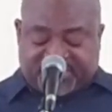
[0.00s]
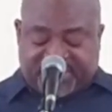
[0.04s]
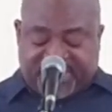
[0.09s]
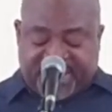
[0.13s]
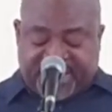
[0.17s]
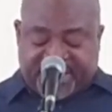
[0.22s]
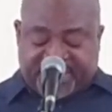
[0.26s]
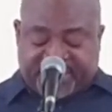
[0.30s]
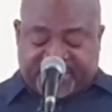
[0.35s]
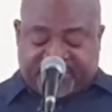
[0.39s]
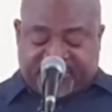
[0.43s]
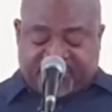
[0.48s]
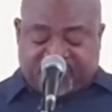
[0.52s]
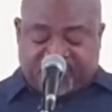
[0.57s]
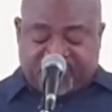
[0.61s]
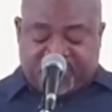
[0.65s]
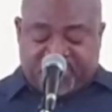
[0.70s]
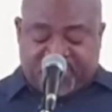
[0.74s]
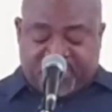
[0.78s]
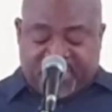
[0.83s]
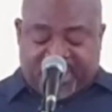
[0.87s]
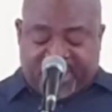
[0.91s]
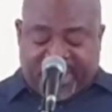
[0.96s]
land
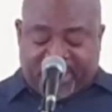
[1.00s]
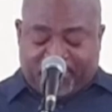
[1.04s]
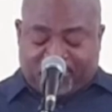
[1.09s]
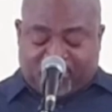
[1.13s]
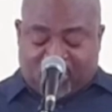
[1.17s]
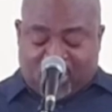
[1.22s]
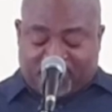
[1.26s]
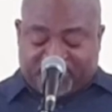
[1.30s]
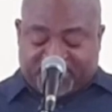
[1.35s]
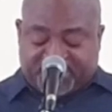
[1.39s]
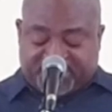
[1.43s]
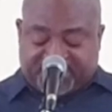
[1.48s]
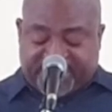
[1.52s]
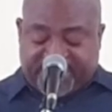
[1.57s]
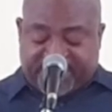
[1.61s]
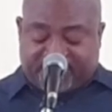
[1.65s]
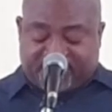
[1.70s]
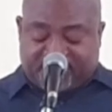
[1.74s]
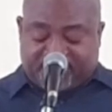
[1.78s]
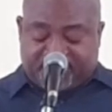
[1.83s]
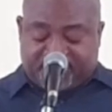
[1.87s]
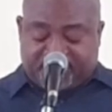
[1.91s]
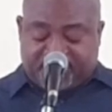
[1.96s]
I promised them,